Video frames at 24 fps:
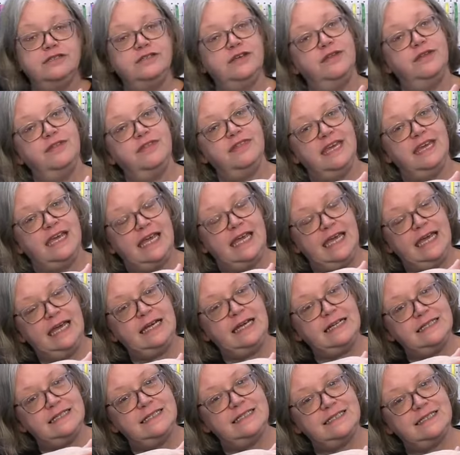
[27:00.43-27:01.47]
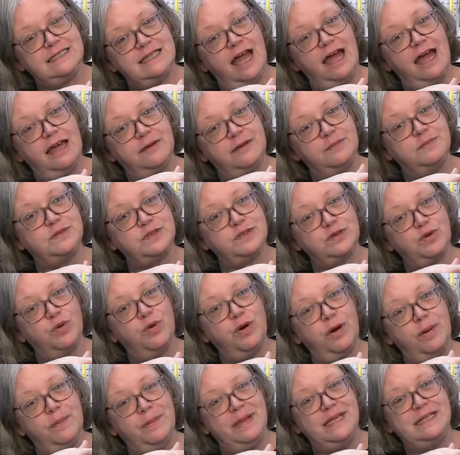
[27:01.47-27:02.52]
so that the ink does not
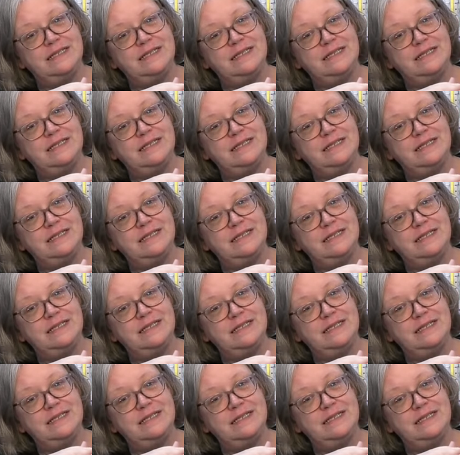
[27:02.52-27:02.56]
absorb